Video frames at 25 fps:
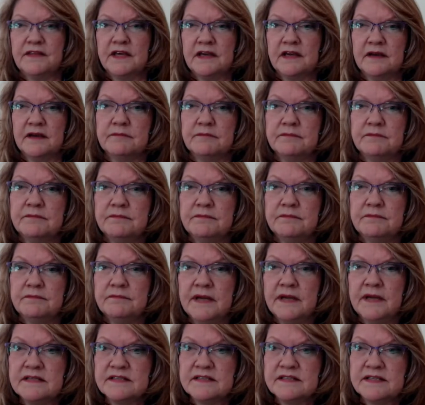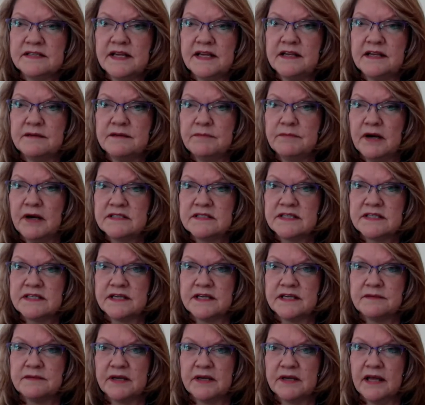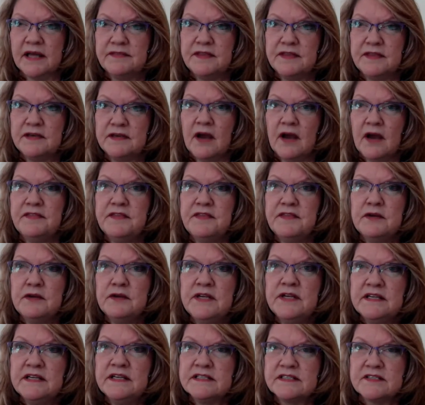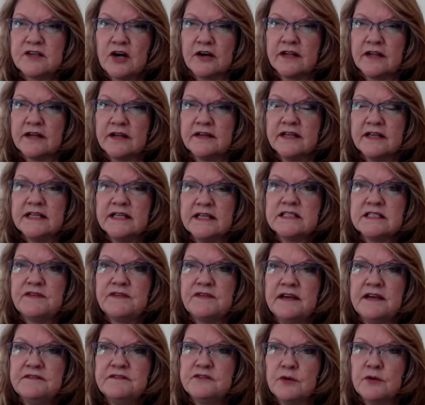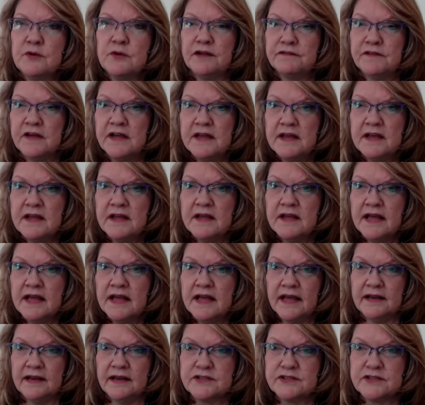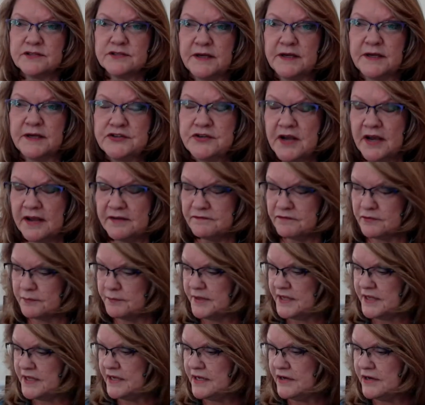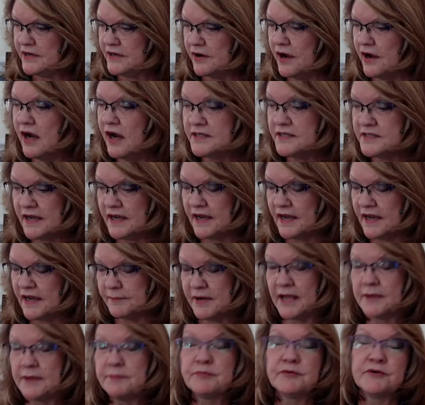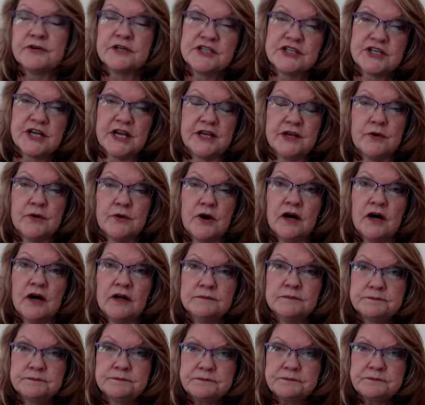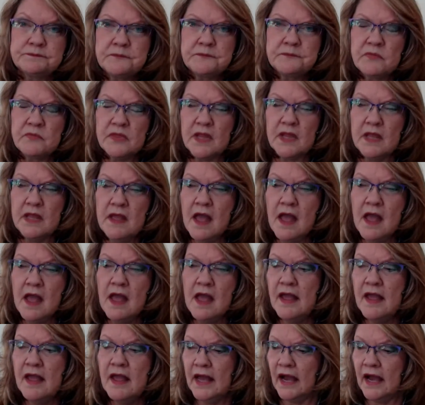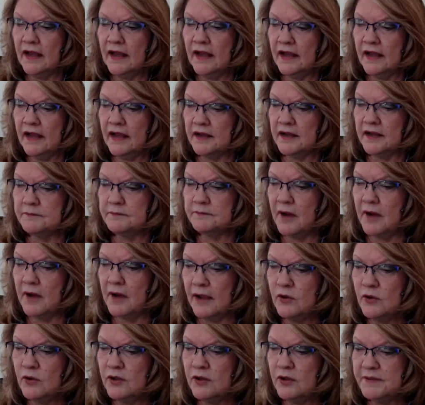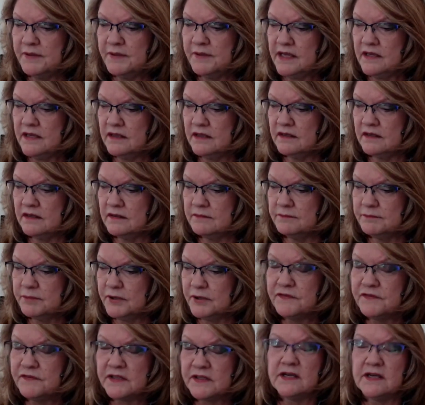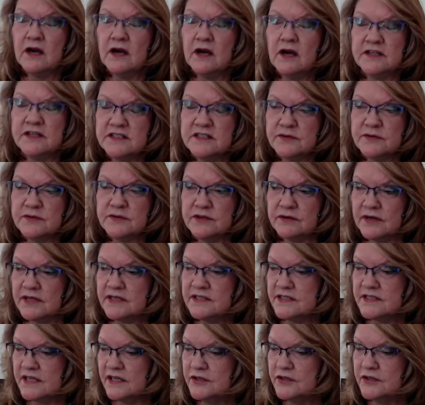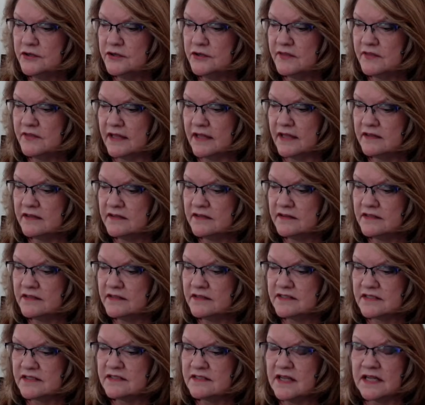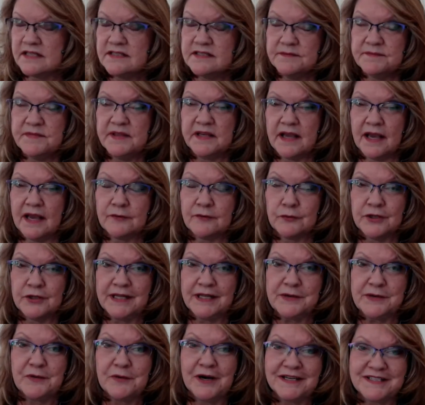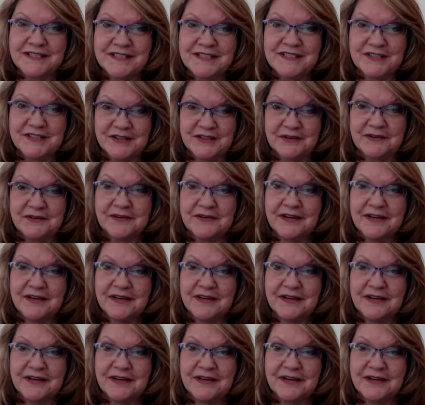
I'm hesitating, pausing, but I think we need to get started. It's 5:12, and I respect your time for being here on time, and I appreciate you all. I will be perfectly honest with you and tell you that this is not something I really want to do.